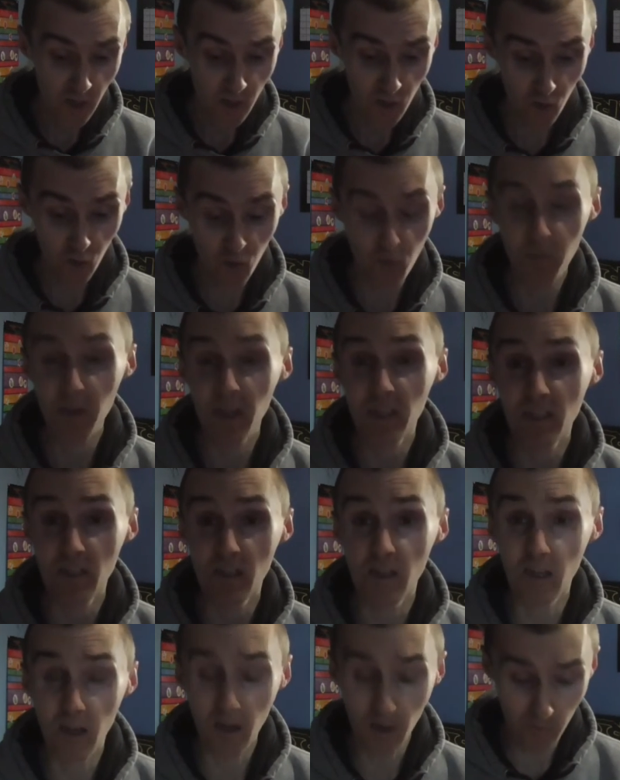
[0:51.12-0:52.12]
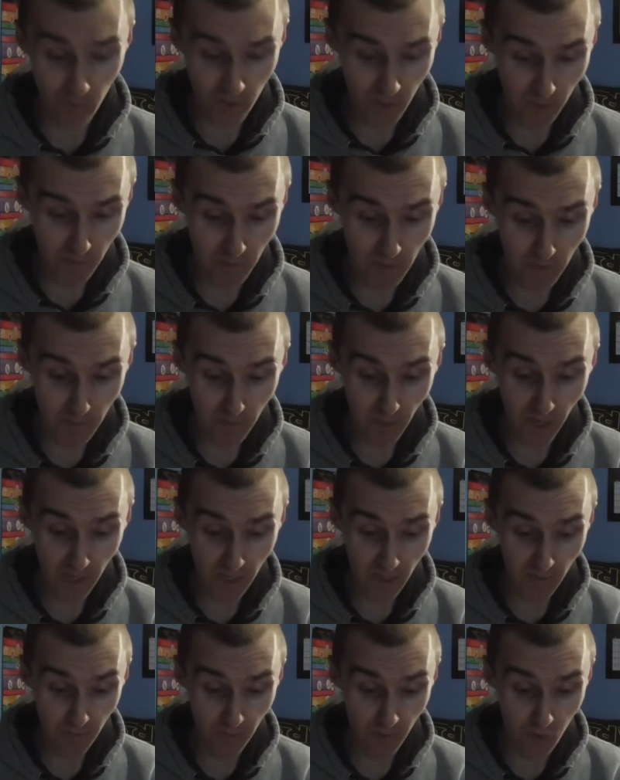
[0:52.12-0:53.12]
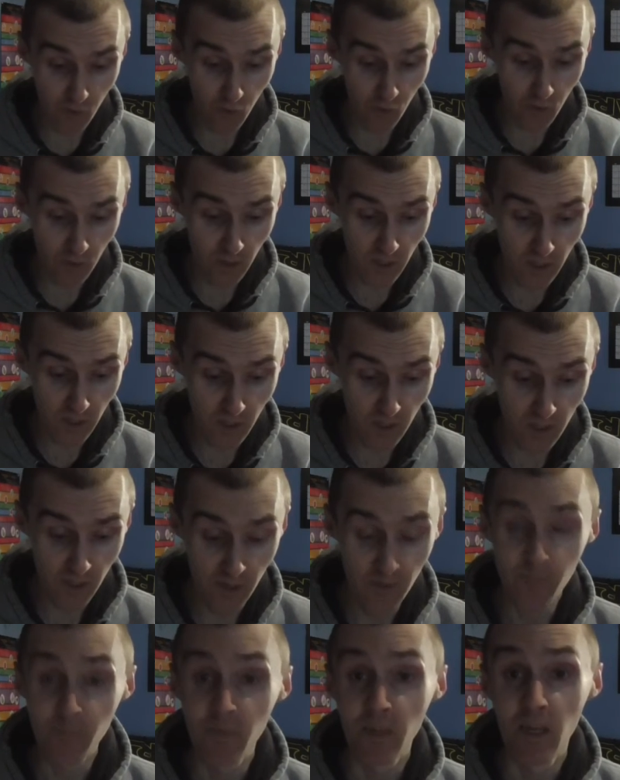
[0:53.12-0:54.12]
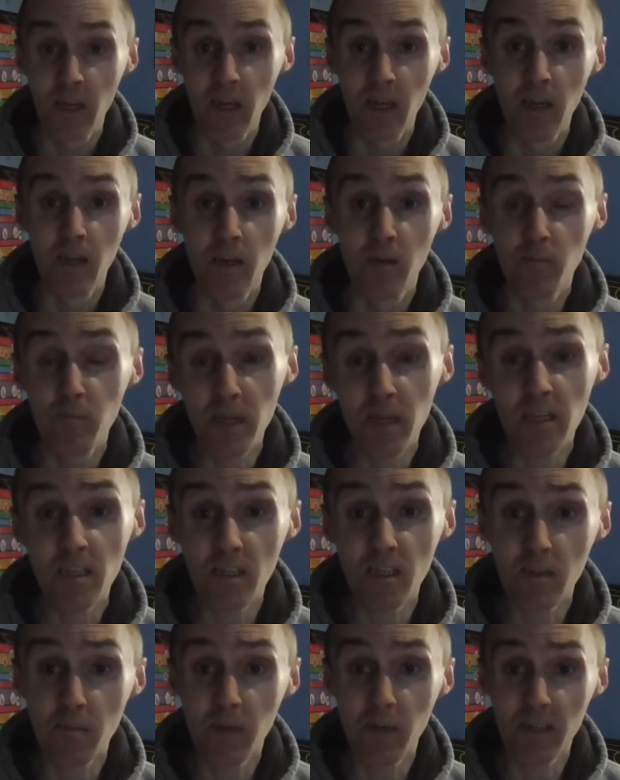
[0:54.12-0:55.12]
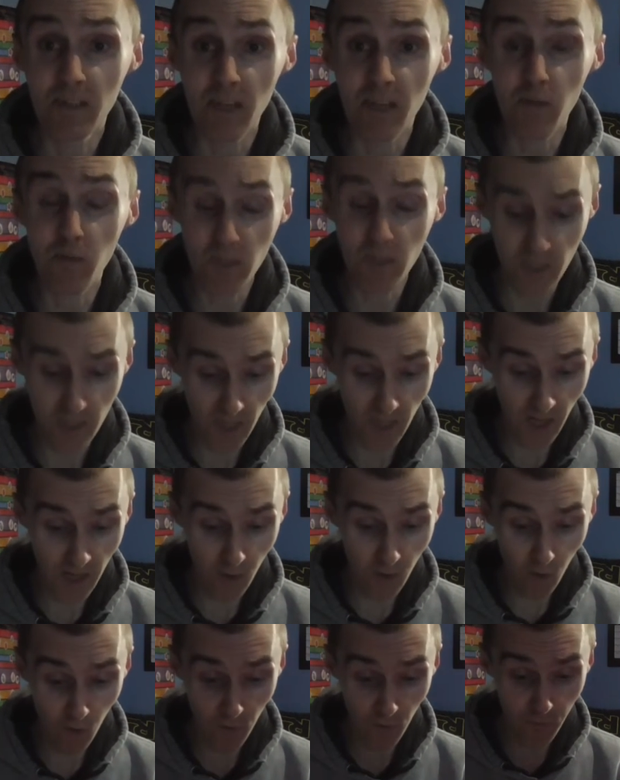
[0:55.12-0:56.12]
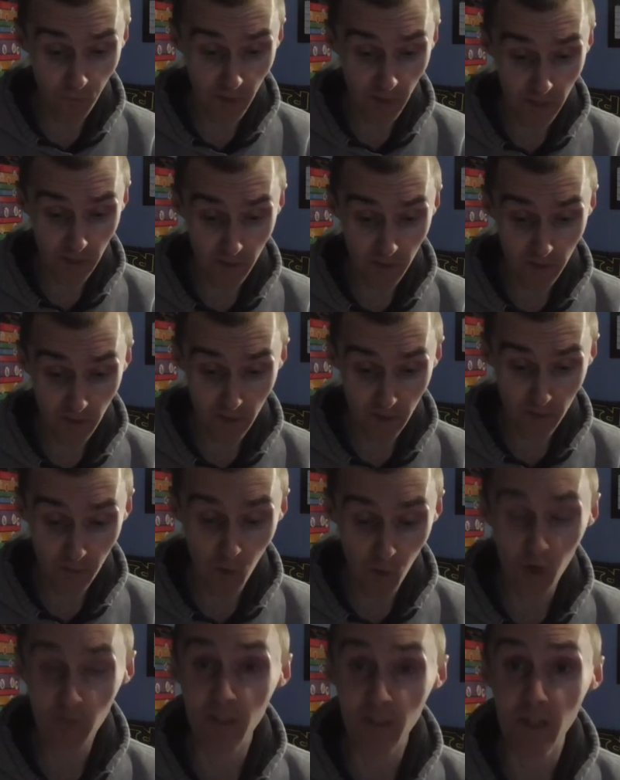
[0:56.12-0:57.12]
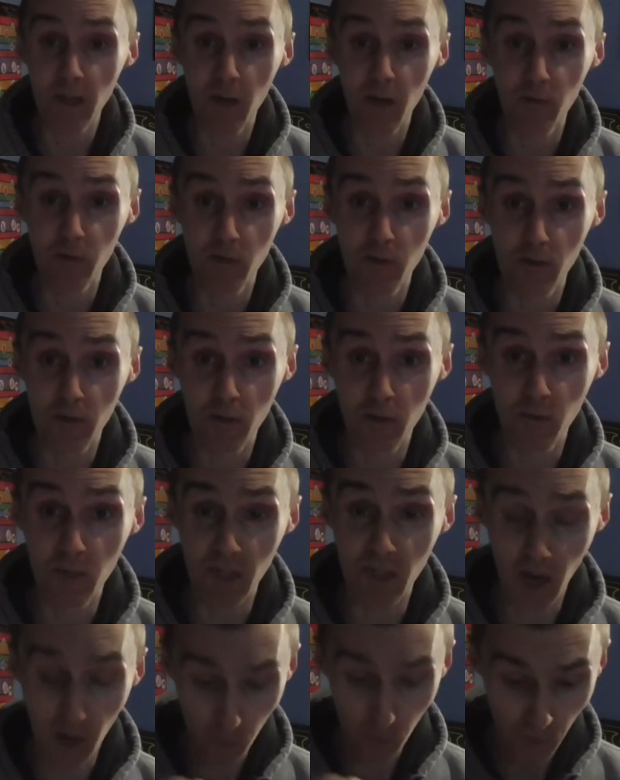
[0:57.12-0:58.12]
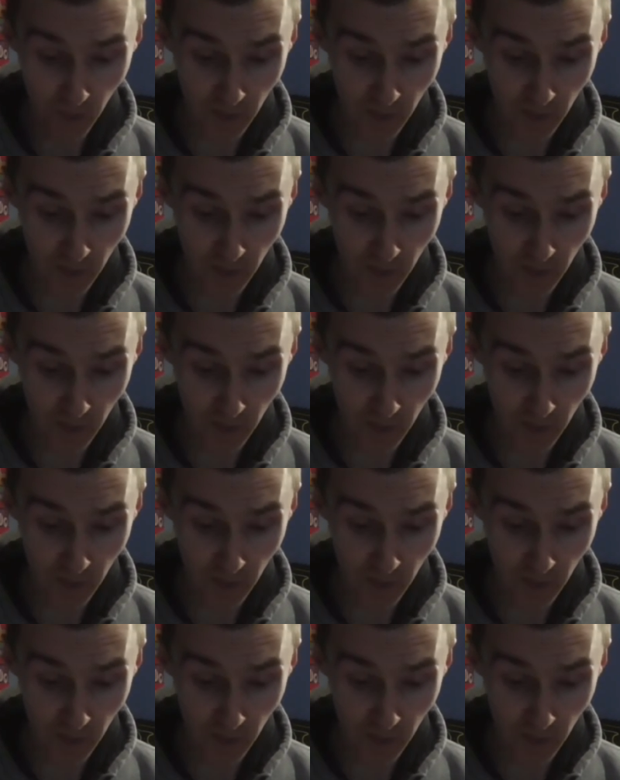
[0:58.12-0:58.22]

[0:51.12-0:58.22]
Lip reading: So basically I was a meat packer for 2 years. Basically, my day would start off with, in the morning, you would get a